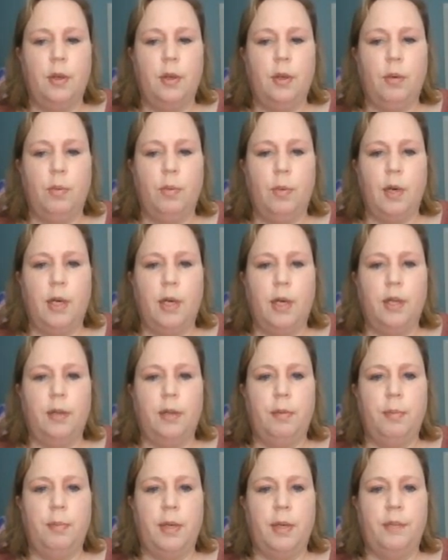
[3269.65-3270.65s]
what
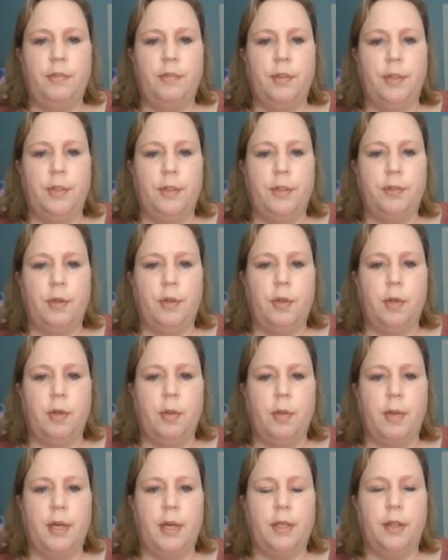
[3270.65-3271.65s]
mindfulness, I want to go
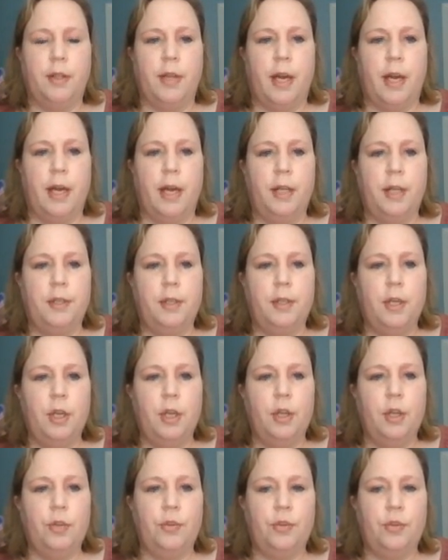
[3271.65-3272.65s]
back to that.
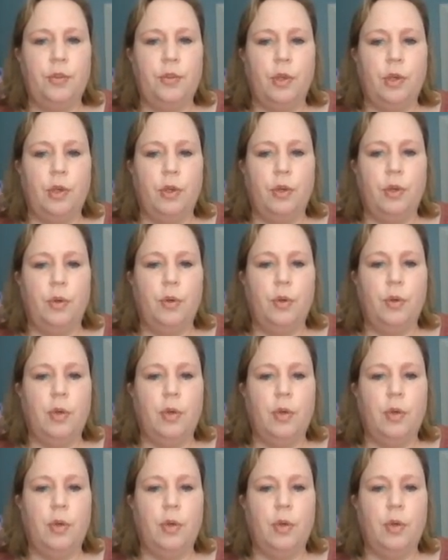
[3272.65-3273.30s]
So,